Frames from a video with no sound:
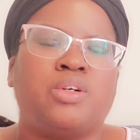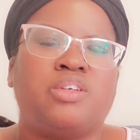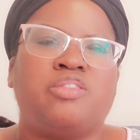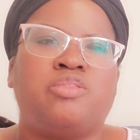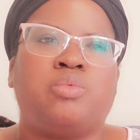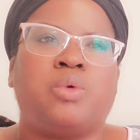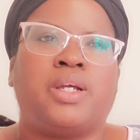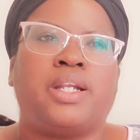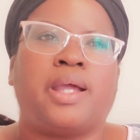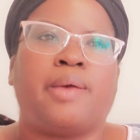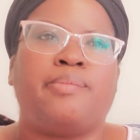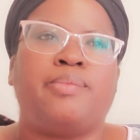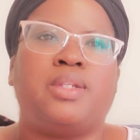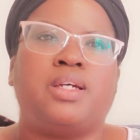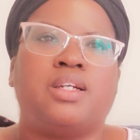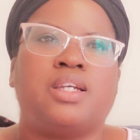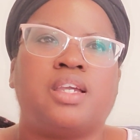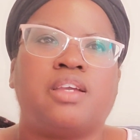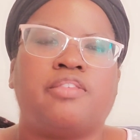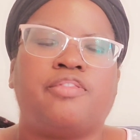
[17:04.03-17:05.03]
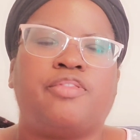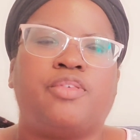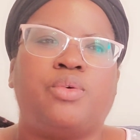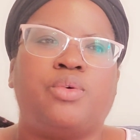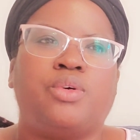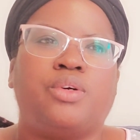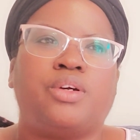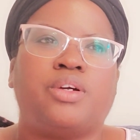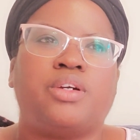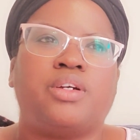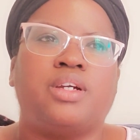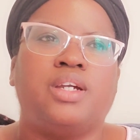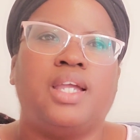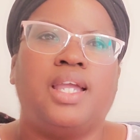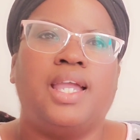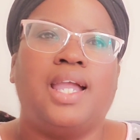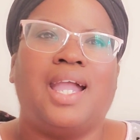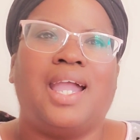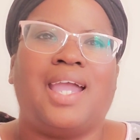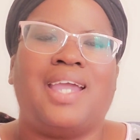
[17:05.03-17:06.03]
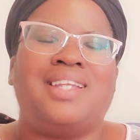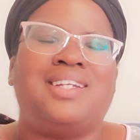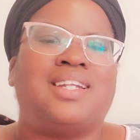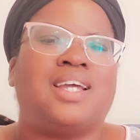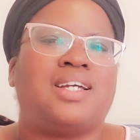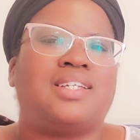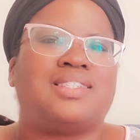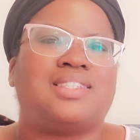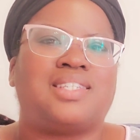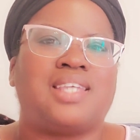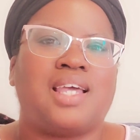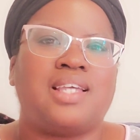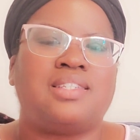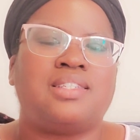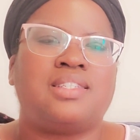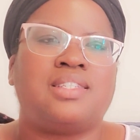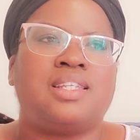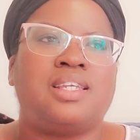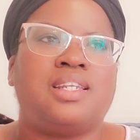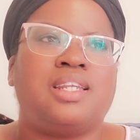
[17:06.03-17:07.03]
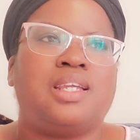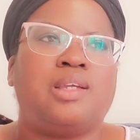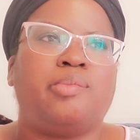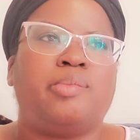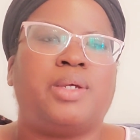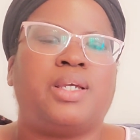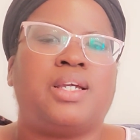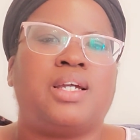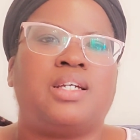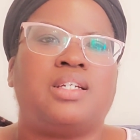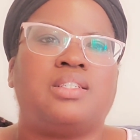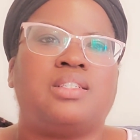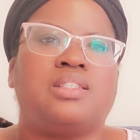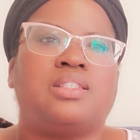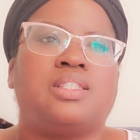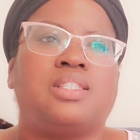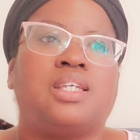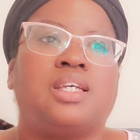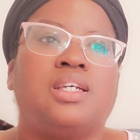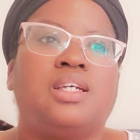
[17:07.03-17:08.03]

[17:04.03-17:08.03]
of what I'm looking for, and not test knitting, because,